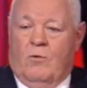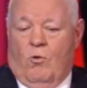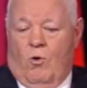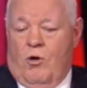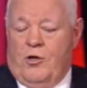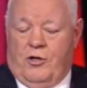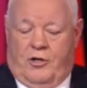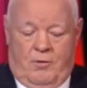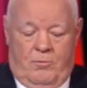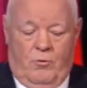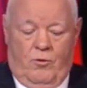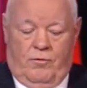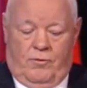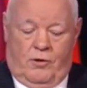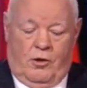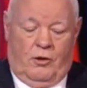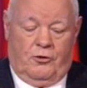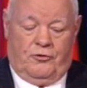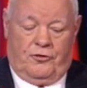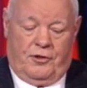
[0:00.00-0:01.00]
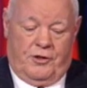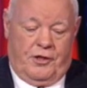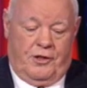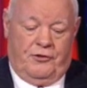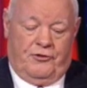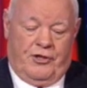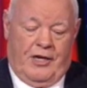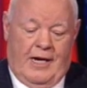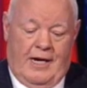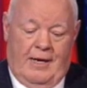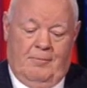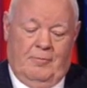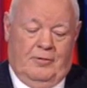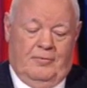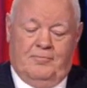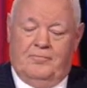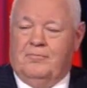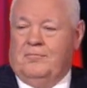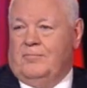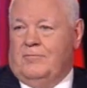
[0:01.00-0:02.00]
Or you could move closer to your
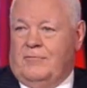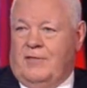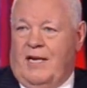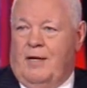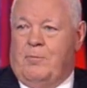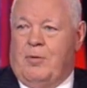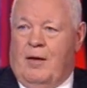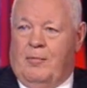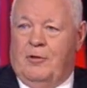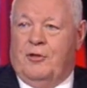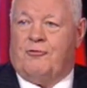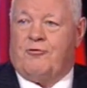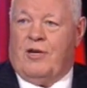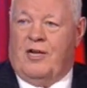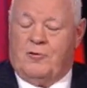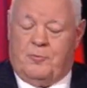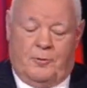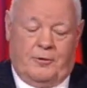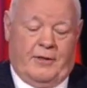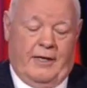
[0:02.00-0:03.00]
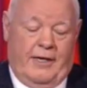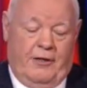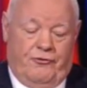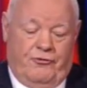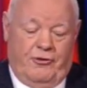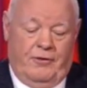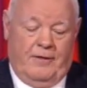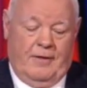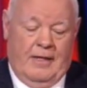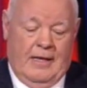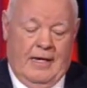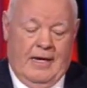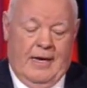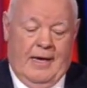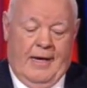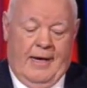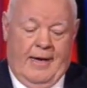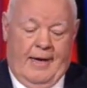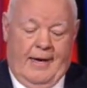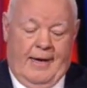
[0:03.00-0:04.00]
job, take public transportation,
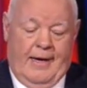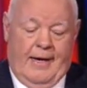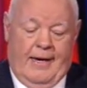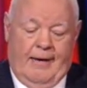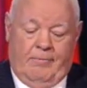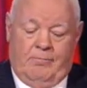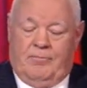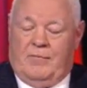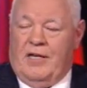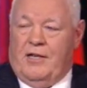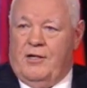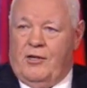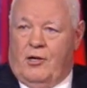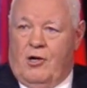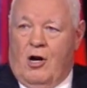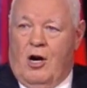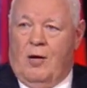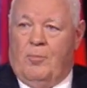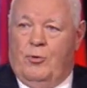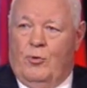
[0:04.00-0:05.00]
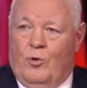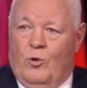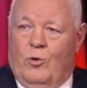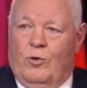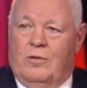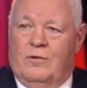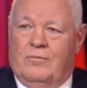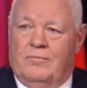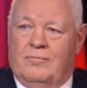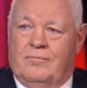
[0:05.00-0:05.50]
get in the carpool.